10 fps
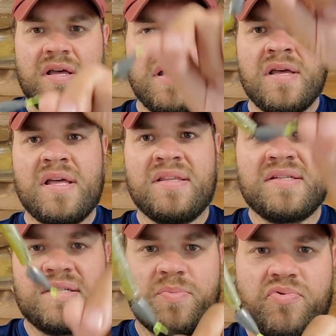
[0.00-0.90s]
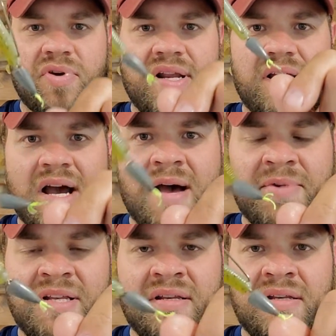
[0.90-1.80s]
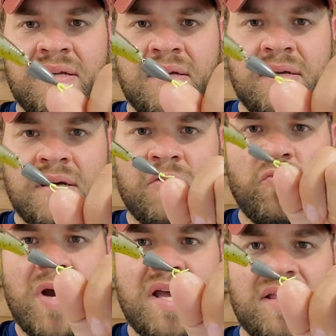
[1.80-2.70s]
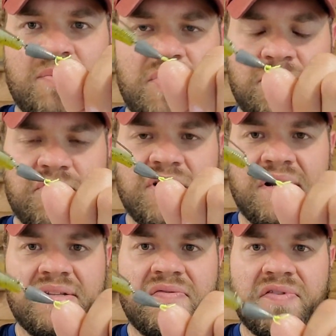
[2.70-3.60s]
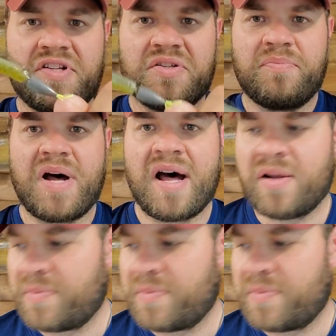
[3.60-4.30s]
And this is a pretty common way that people like to fish the bottom.